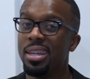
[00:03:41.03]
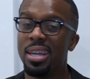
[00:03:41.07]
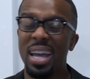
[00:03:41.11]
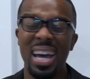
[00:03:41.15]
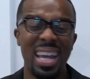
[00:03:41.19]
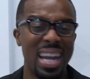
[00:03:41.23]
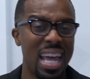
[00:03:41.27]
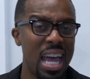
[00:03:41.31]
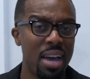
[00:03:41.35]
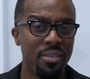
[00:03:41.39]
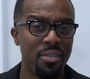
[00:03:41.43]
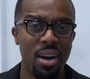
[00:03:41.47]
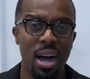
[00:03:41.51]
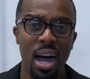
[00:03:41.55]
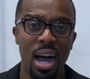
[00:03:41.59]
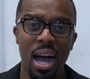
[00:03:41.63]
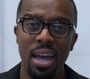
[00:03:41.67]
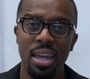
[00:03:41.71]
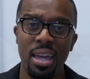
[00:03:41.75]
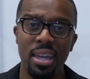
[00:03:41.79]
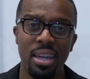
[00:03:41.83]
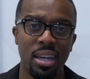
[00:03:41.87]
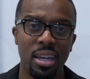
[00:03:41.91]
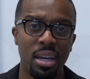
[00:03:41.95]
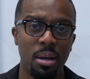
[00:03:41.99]
You gotta have a high
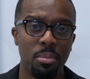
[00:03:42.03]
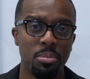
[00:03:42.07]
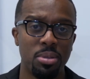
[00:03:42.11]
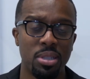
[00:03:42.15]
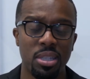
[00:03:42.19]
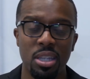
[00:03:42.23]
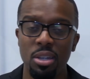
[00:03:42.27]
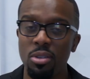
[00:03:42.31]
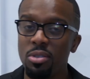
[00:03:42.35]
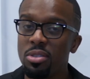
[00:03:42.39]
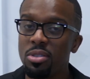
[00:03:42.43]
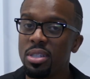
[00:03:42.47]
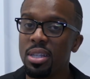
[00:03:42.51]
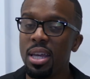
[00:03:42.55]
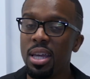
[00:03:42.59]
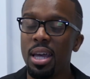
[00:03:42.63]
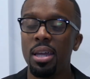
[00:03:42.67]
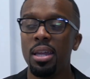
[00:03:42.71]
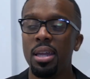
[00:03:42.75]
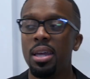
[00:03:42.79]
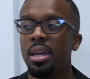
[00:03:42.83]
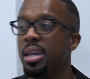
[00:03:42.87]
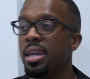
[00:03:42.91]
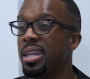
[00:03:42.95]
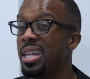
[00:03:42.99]
income skill set,
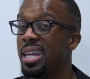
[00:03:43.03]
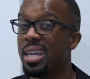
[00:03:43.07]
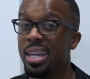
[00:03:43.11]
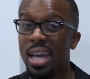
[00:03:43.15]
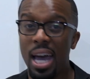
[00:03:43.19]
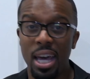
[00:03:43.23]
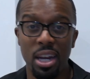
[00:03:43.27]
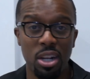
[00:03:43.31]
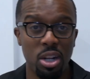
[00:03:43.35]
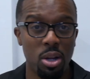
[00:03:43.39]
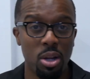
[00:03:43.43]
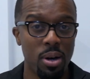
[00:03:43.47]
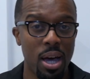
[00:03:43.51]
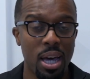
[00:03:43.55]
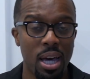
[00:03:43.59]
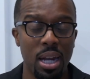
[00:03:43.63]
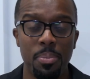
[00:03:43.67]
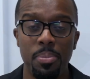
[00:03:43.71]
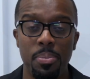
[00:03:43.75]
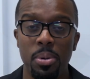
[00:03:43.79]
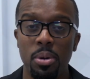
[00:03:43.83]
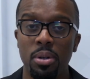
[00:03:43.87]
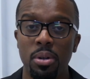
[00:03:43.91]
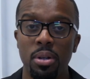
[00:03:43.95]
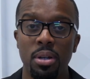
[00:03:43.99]
you gotta know how to
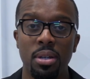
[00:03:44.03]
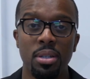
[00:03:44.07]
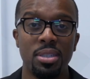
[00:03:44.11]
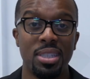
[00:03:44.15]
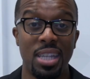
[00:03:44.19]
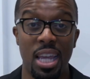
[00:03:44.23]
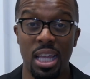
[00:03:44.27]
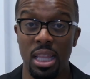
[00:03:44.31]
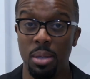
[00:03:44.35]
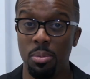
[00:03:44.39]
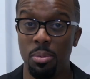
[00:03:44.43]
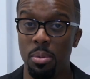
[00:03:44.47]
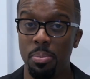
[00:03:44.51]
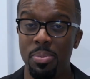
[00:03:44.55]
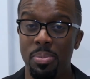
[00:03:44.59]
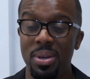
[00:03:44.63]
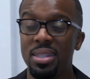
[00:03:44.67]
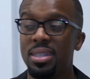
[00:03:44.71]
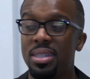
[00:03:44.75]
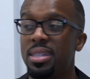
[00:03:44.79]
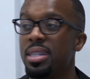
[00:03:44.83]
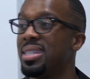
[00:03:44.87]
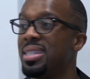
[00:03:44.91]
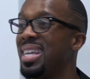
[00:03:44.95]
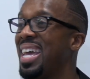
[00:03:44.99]
build a scalable
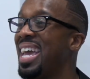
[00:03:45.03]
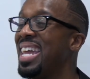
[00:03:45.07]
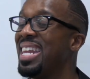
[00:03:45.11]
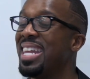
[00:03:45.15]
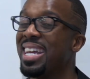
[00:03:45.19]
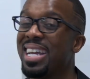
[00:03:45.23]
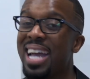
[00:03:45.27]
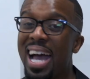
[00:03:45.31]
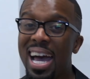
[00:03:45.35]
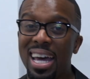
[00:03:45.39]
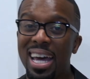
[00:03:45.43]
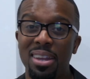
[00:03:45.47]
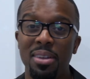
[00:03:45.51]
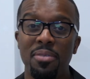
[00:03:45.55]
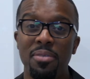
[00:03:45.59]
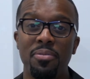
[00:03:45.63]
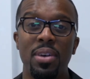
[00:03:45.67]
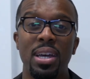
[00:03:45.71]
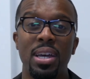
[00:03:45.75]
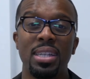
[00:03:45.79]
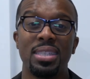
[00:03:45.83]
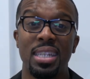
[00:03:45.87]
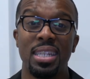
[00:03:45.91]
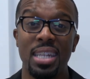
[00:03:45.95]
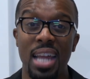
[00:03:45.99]
business, and you gotta
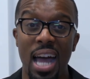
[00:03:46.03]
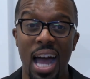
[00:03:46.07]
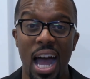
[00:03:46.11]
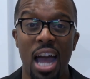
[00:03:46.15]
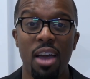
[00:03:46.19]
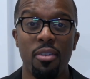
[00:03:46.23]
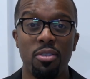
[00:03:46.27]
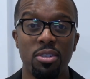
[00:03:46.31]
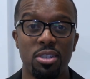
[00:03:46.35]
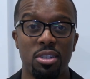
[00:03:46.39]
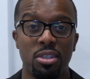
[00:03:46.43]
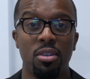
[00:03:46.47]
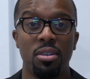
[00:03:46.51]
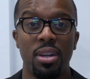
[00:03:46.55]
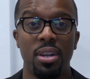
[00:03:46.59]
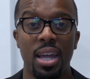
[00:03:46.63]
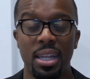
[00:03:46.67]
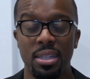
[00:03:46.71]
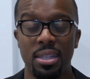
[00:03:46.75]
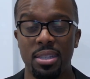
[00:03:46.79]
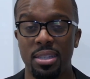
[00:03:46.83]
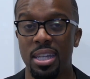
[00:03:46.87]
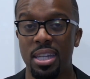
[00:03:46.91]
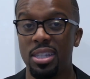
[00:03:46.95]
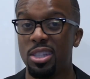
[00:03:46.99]
invest in high return
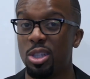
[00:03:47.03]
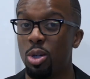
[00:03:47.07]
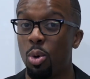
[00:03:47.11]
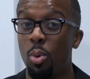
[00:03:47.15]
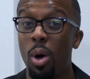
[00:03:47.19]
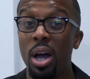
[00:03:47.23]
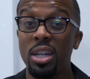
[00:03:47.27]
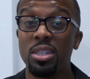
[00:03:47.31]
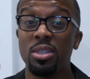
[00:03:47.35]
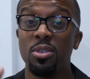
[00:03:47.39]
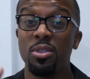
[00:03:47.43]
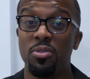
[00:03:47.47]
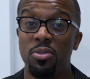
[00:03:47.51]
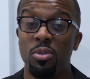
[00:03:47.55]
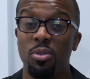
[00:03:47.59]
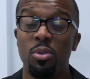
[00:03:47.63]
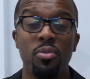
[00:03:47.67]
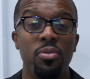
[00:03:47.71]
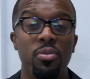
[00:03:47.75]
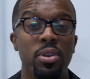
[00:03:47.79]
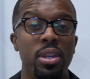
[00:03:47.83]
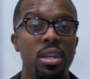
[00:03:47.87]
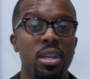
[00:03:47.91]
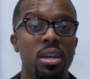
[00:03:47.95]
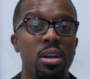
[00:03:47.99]
assets. So watch the full
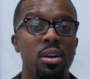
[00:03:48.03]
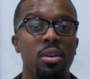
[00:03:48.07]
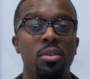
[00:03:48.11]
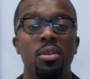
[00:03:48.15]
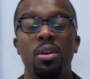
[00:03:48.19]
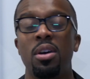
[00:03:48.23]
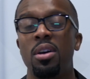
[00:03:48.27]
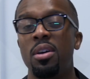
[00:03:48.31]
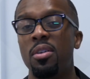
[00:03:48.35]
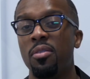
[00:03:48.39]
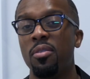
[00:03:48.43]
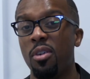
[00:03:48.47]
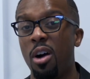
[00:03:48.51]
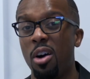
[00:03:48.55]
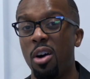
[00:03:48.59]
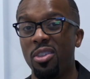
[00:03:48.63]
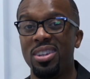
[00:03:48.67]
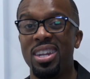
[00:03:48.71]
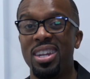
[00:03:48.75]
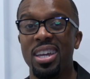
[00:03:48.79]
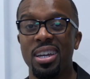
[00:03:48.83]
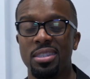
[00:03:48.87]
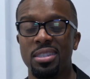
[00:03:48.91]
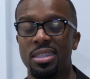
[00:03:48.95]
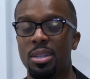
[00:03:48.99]
video for all the
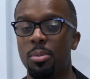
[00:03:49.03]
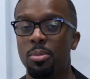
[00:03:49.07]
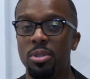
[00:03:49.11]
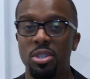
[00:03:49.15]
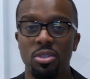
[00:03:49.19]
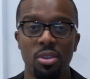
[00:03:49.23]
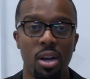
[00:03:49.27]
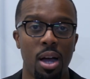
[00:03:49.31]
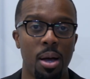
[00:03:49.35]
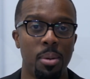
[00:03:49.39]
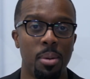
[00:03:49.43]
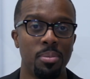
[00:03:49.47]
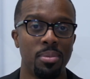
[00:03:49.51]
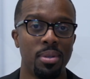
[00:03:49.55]
negative info.